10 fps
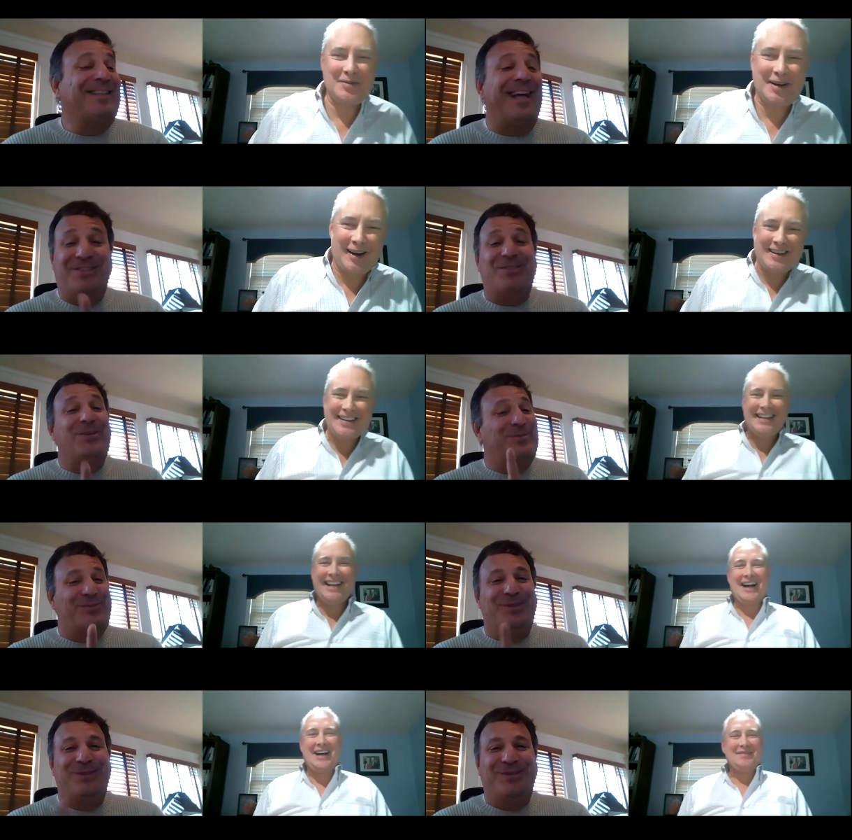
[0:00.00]
Speaker 1: that's right? so
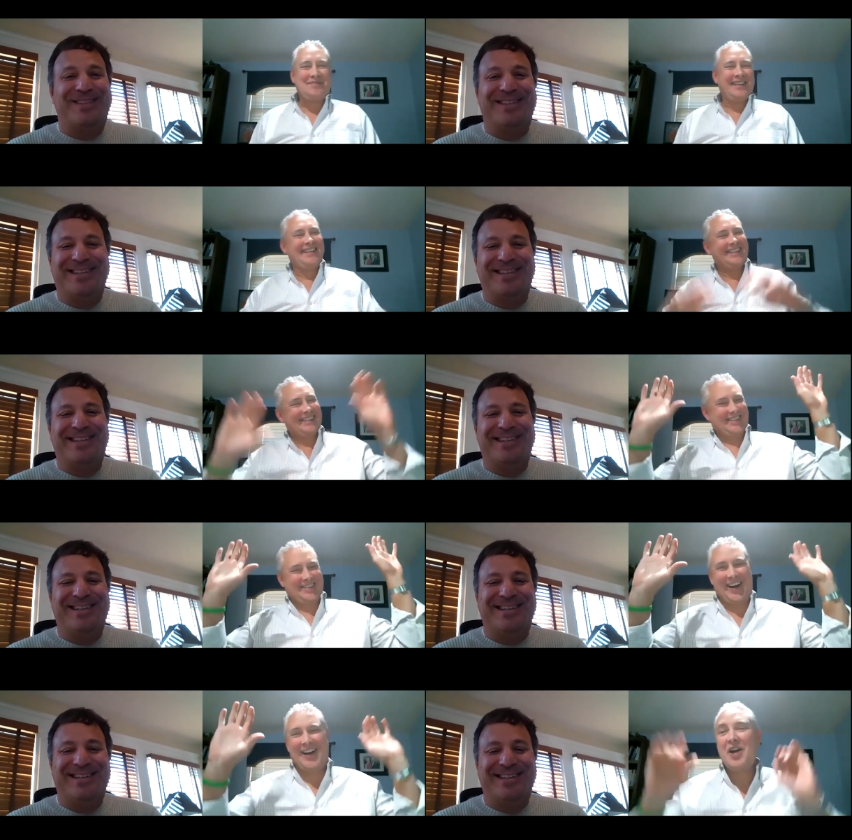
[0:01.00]
true. Um,
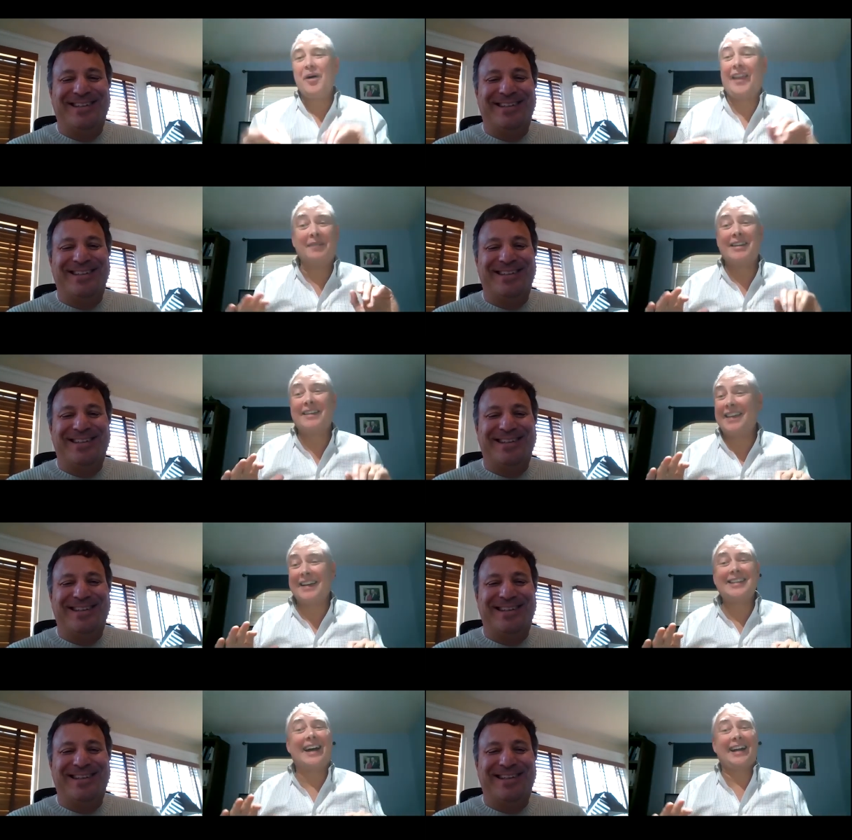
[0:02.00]
sorry. Well, I'm,
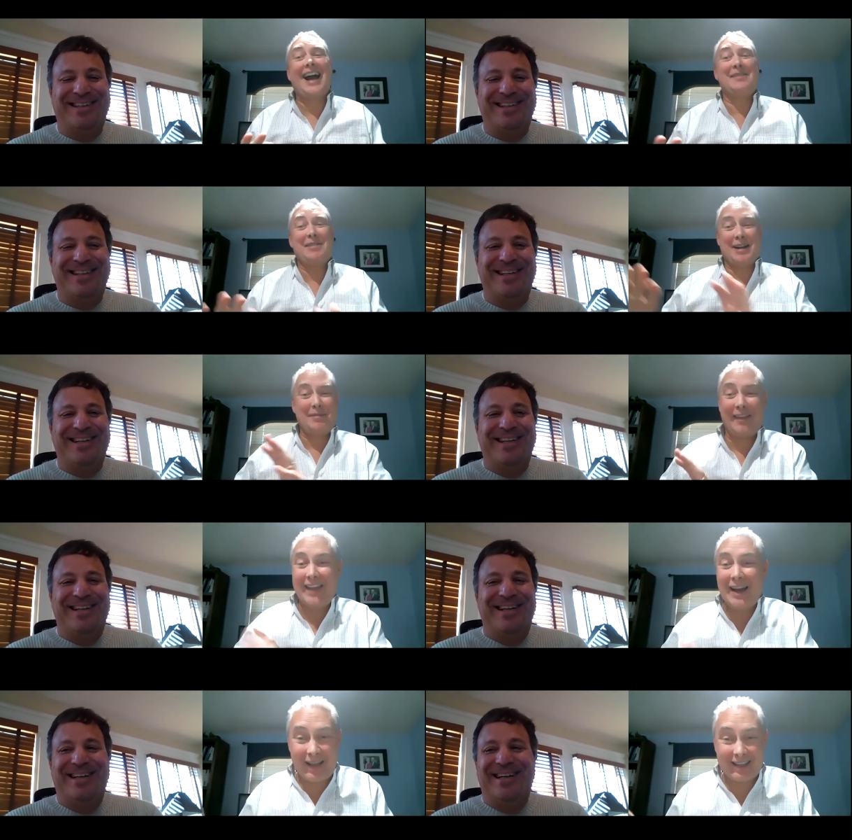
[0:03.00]
that's not a comment about
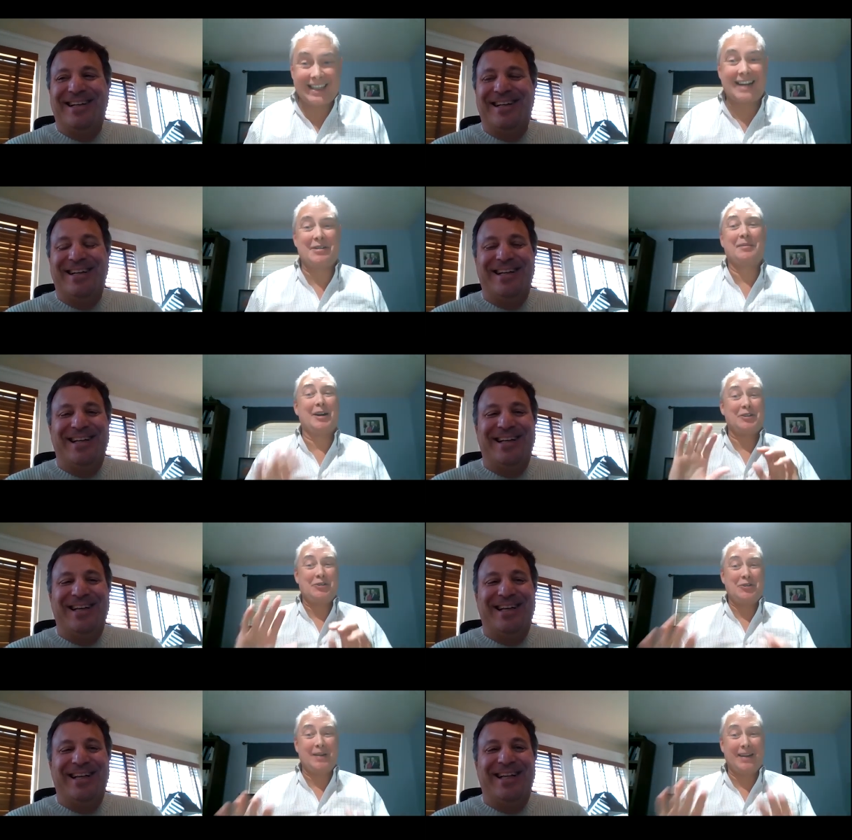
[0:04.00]
them. That's a comment about
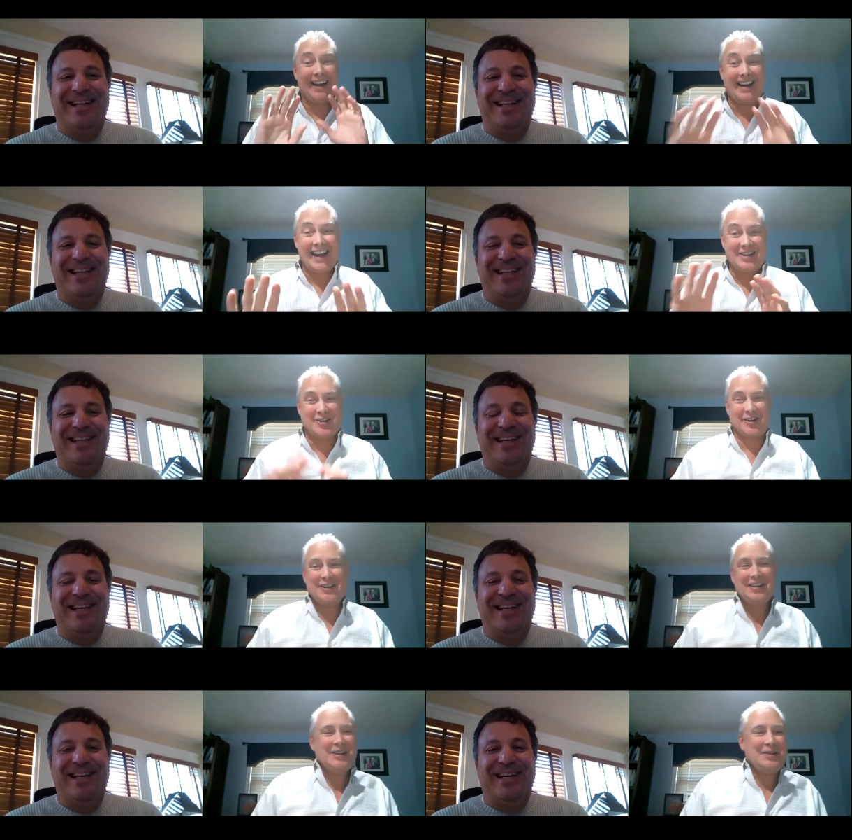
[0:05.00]
human nature,
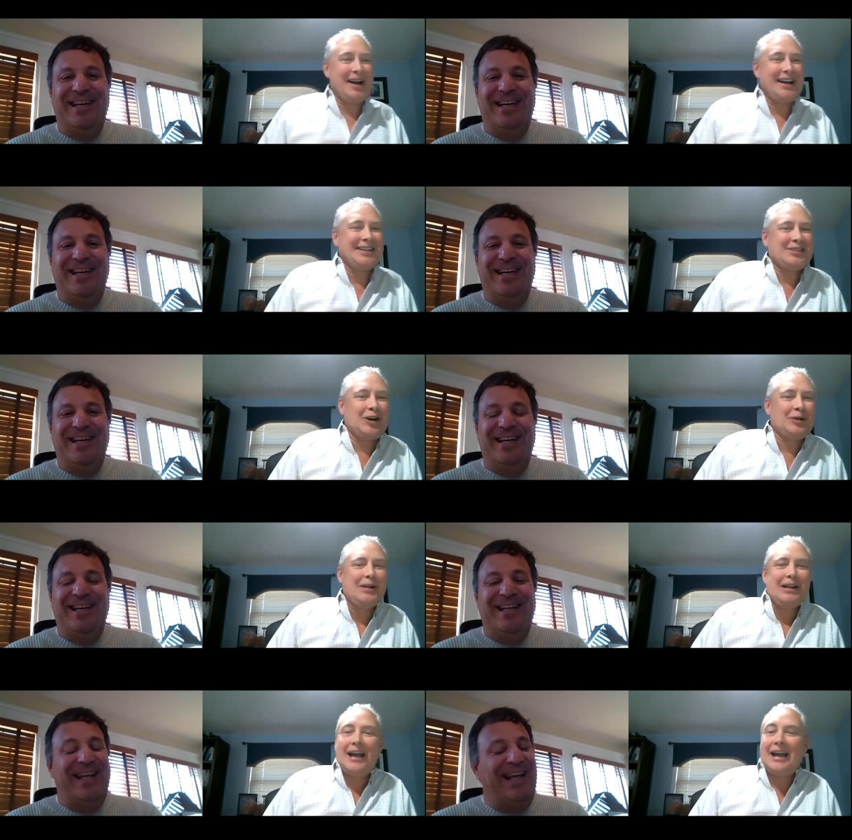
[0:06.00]
Speaker 2: right? So
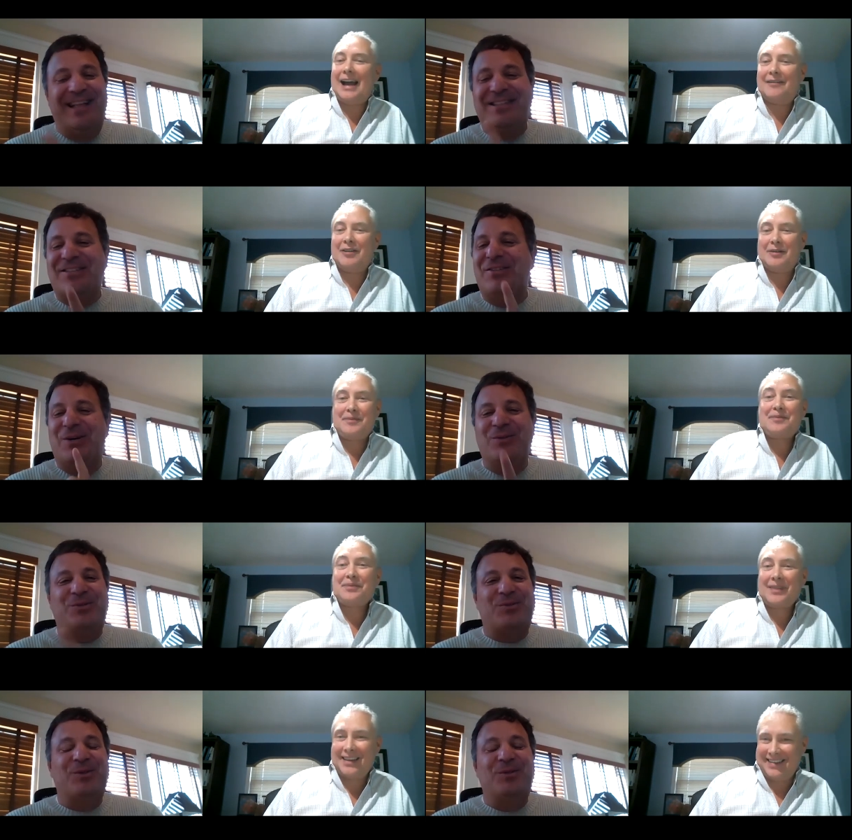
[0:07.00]
that's it, so
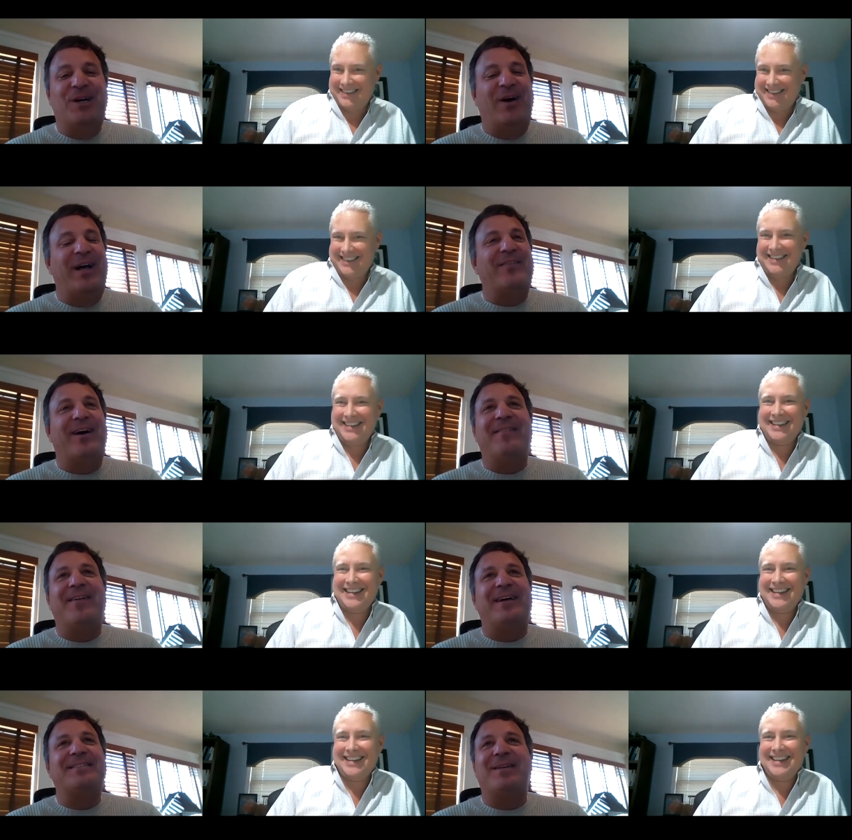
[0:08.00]
true. You know, I, I
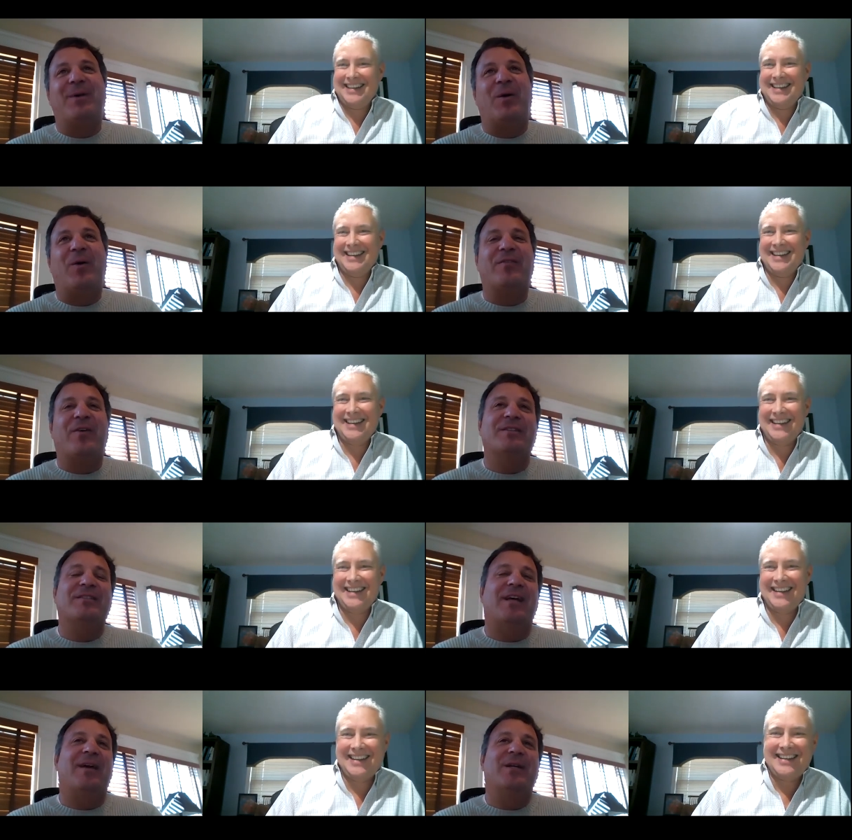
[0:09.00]
I say to my wife all the
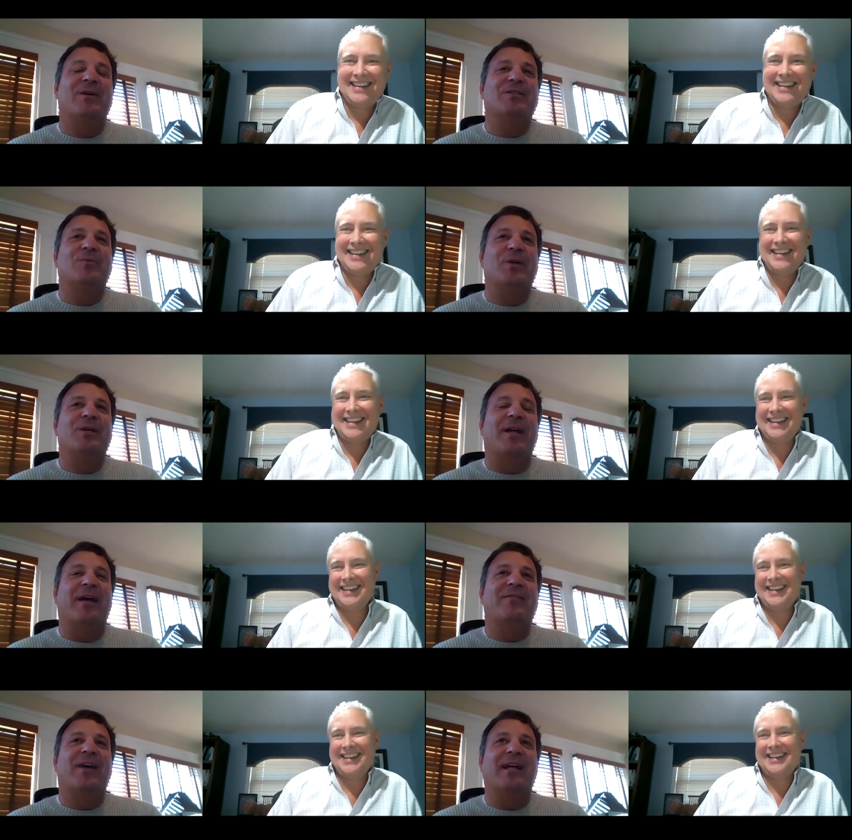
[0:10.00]
time. You know, it's weird.
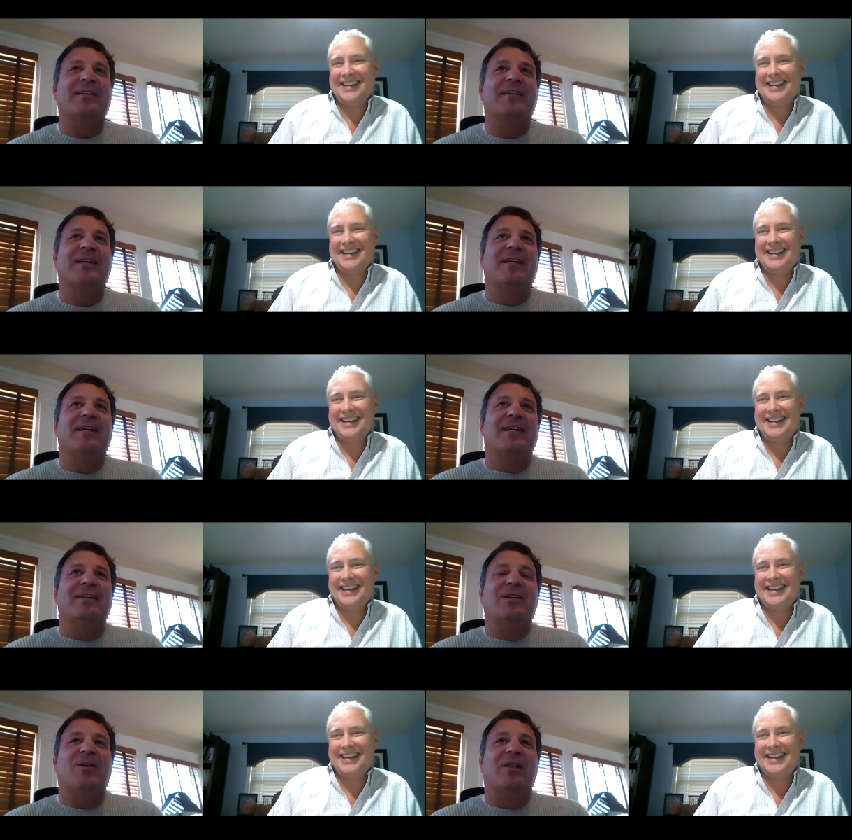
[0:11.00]
I've gotten, you know, a